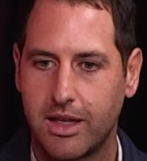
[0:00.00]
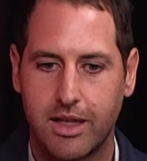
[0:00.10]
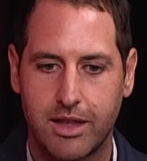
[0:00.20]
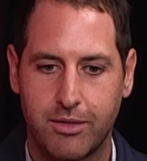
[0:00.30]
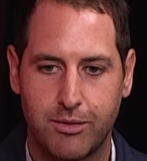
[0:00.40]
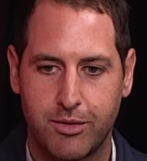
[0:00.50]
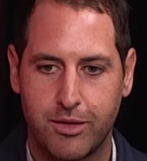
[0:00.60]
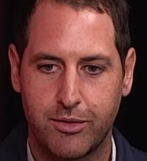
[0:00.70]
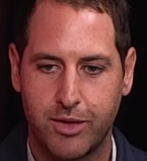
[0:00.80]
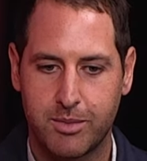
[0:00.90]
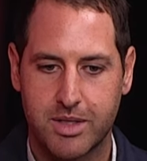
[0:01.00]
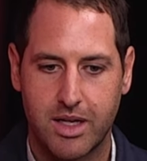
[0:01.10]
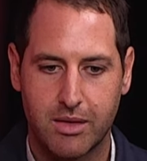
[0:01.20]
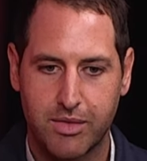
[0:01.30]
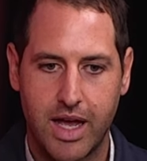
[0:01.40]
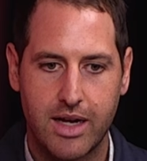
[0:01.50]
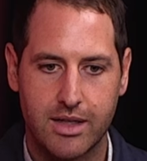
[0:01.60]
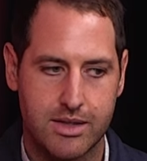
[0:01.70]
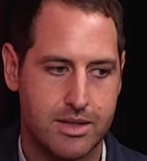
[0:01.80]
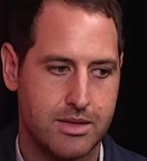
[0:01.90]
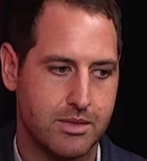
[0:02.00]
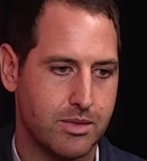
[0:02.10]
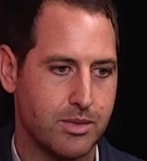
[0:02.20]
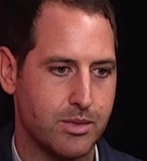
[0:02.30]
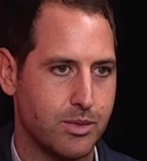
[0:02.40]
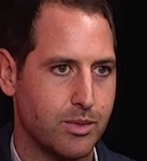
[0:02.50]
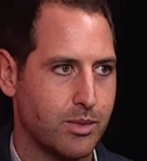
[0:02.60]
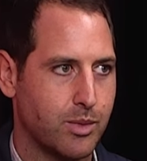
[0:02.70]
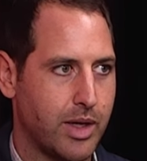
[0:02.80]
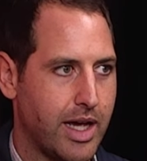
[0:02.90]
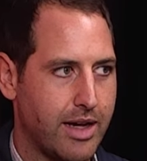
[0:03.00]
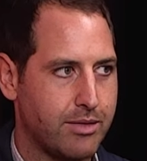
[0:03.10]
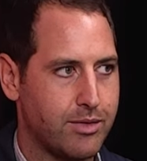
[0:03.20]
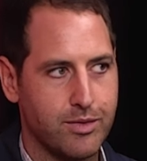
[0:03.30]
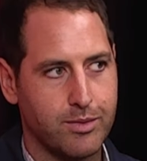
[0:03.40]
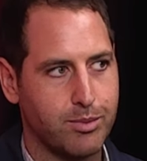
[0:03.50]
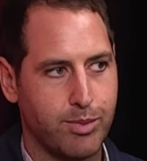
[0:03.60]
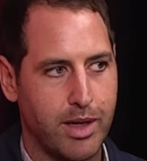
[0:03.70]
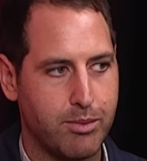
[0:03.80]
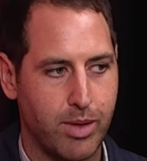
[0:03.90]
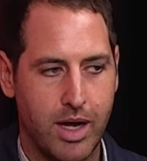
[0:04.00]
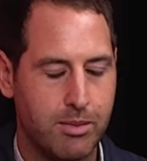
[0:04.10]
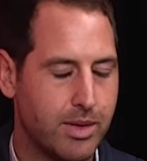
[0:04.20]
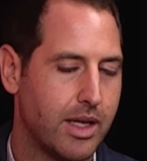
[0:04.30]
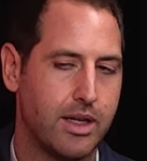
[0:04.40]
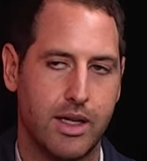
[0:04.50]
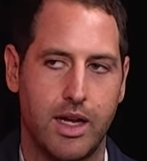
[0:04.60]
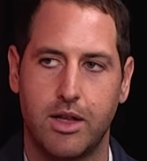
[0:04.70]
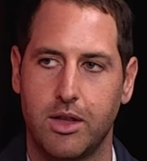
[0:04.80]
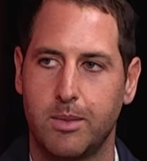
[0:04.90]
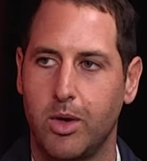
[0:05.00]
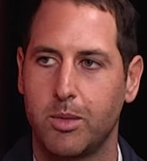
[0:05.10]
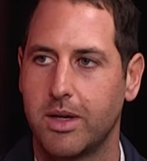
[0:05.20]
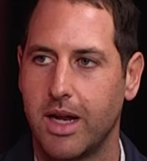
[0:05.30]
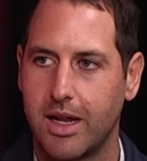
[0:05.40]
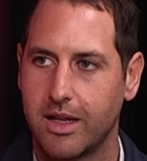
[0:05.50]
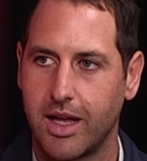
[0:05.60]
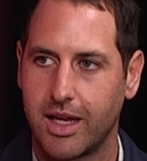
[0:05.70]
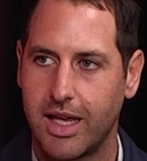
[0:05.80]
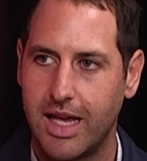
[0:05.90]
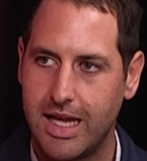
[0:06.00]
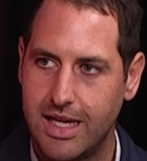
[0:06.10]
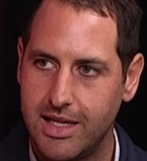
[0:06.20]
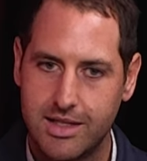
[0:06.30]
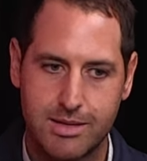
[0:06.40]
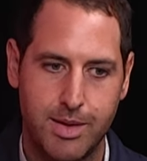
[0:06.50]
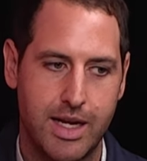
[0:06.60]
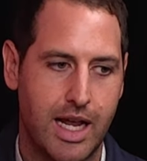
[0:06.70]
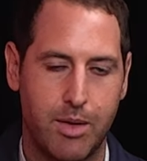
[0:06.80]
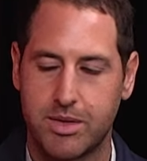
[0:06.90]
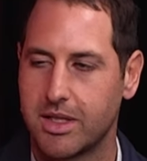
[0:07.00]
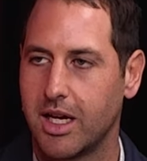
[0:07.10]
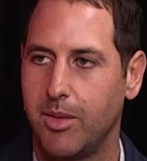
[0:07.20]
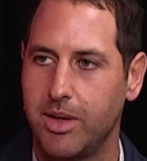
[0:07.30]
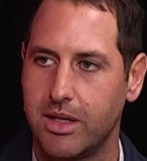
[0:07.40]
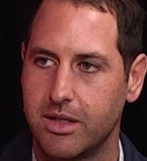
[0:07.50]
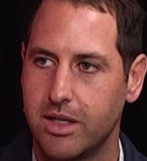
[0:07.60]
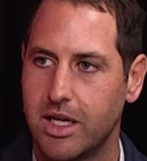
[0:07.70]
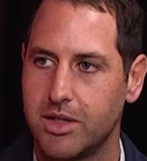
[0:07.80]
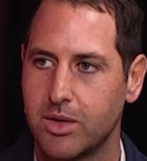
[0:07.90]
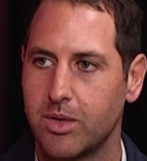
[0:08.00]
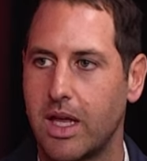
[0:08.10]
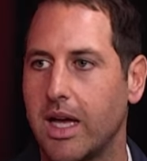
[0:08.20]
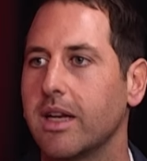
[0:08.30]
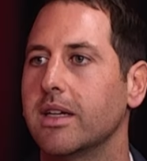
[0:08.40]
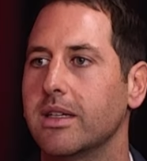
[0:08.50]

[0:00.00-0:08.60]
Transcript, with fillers: the the the flip side of that is we have Ben Brown playing again at the moment, and like he's been able to come in and, and do that.